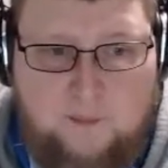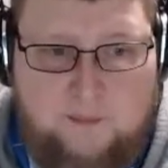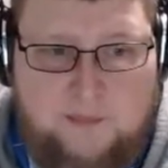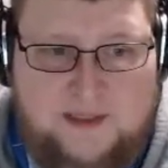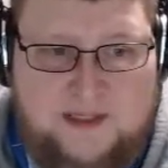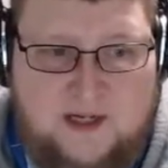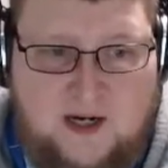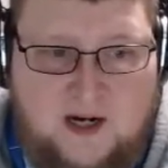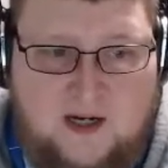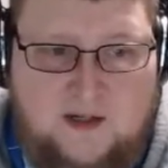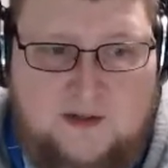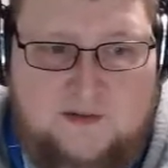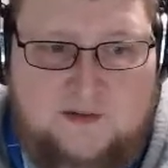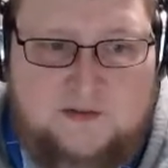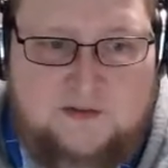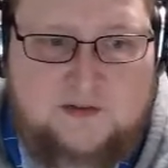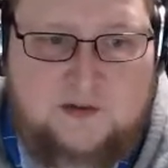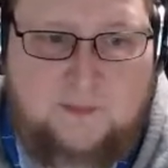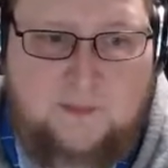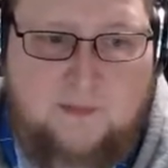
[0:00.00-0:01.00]

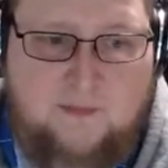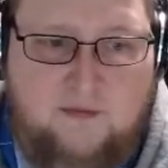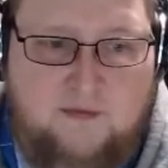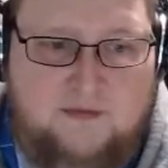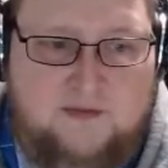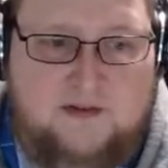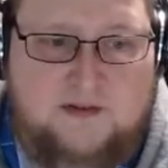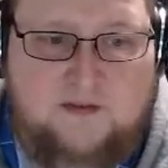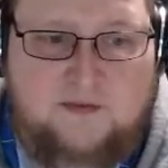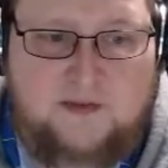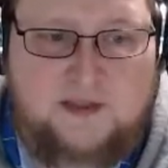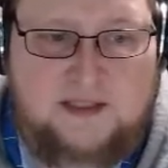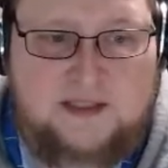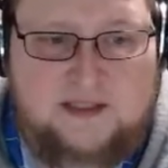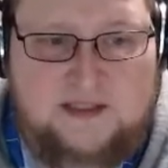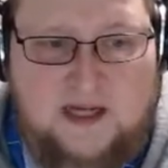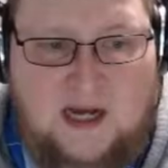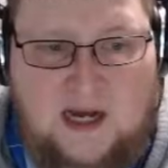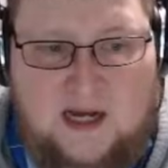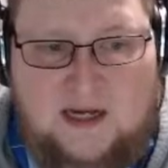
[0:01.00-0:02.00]
Because some of the
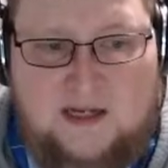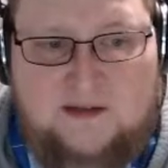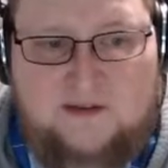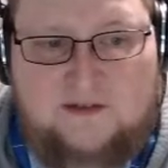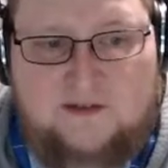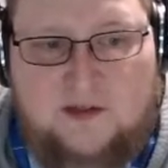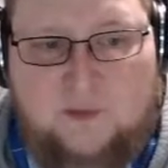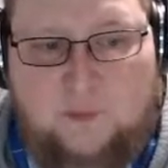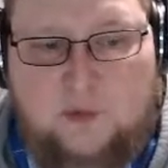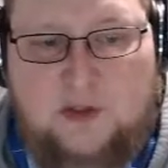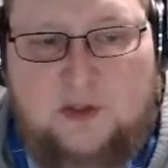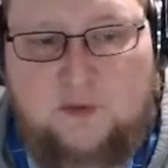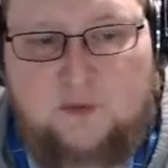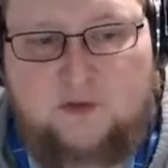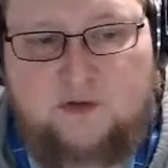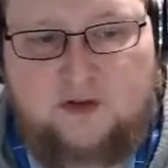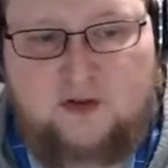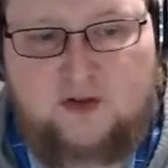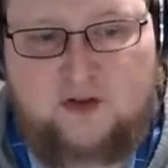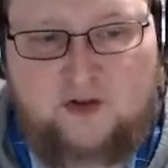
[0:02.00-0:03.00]
dies that were
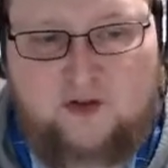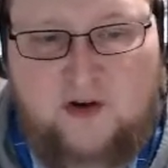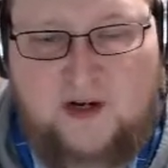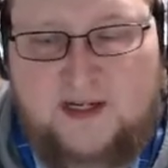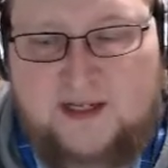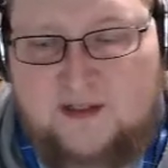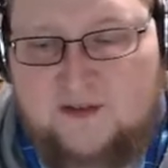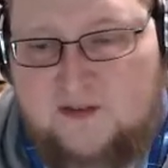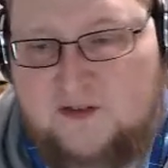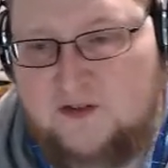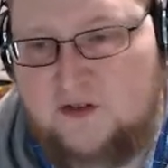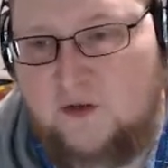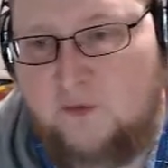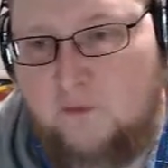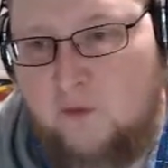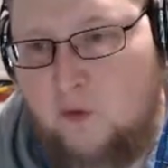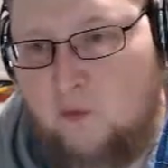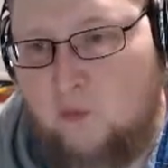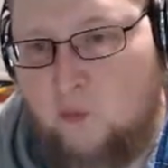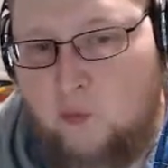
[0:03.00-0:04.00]
used to strike a
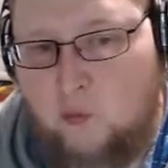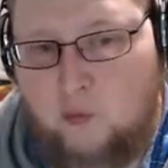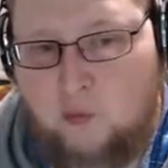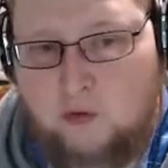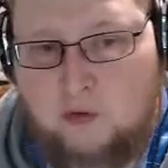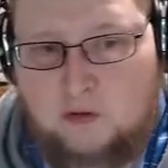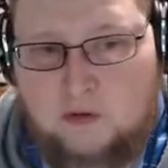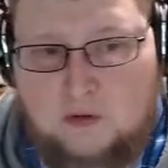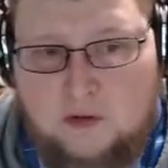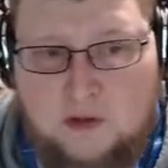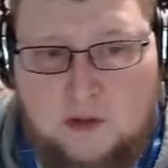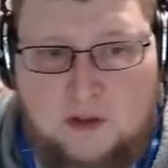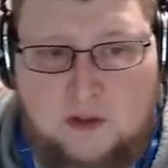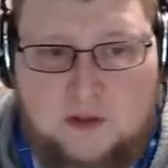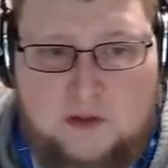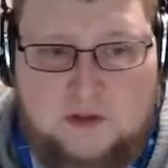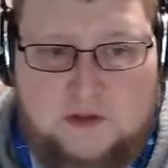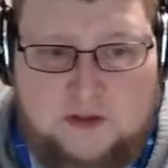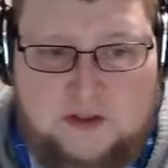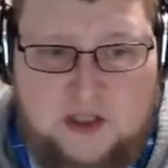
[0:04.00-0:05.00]
Civil War
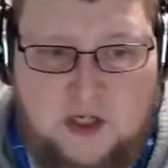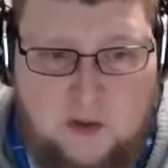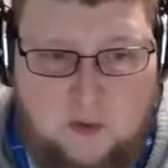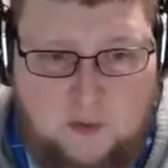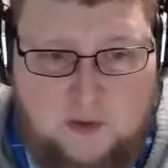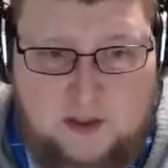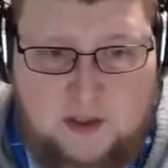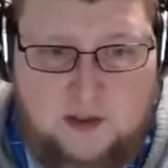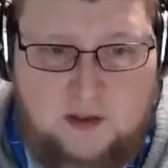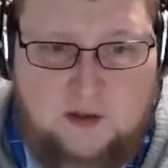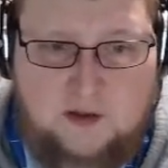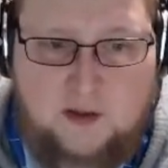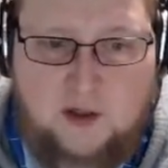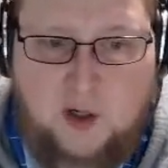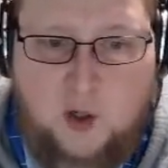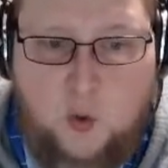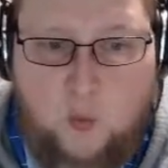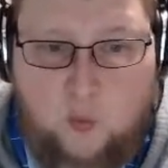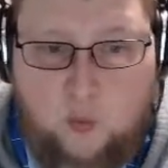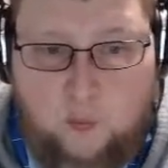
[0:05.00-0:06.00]
token
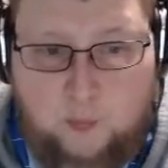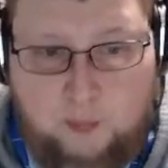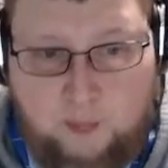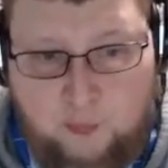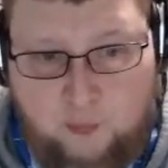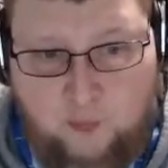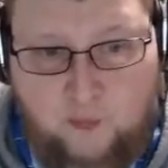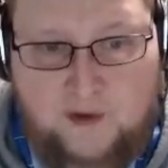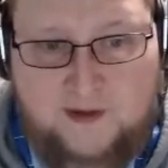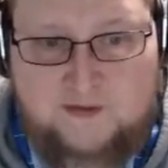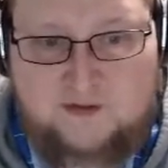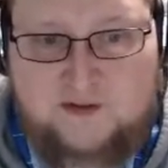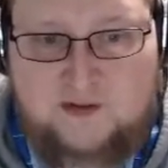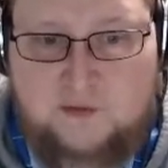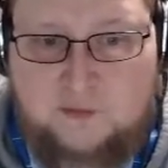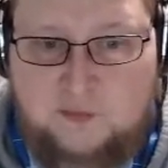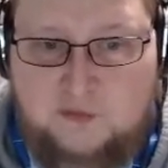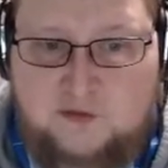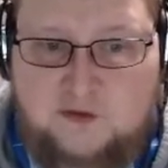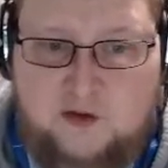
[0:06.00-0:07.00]
were pressed
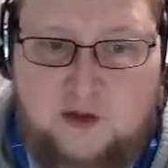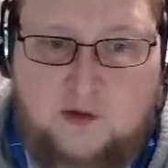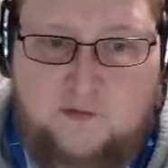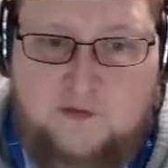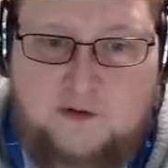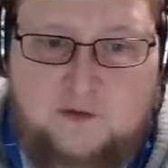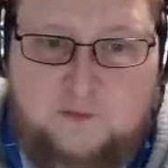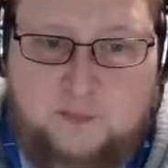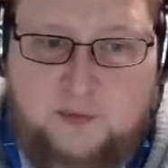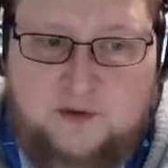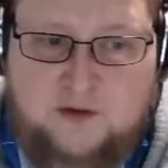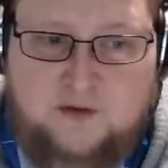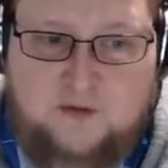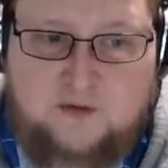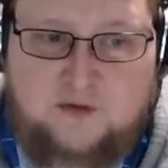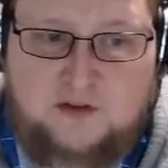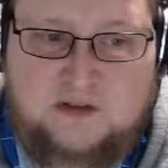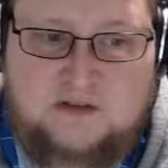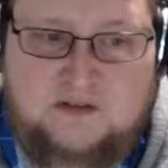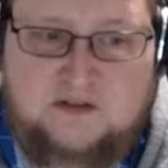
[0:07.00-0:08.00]
into service
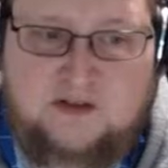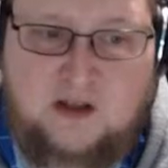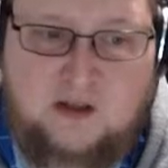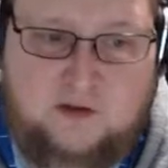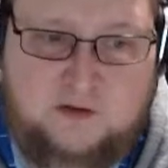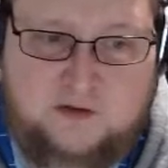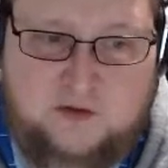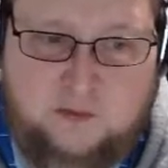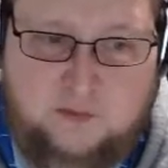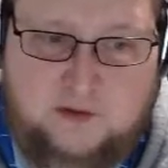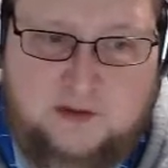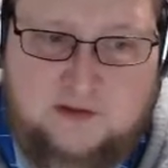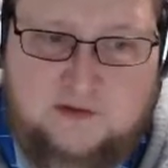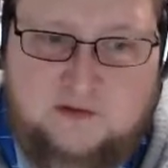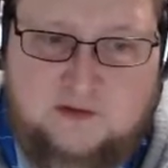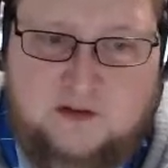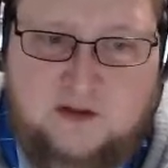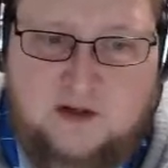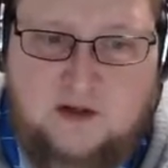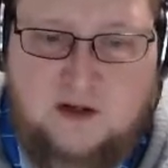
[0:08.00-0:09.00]
producing sutler
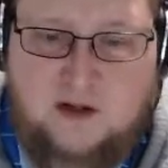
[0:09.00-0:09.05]
tokens,